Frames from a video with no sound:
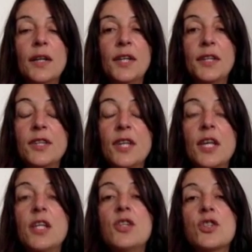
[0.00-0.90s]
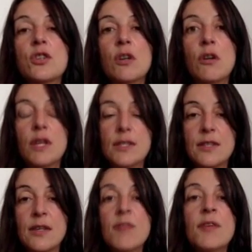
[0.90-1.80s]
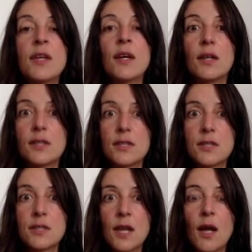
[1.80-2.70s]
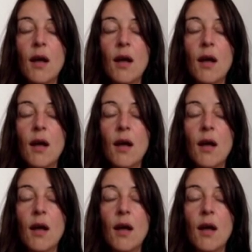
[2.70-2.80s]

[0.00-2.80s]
that nature is giving us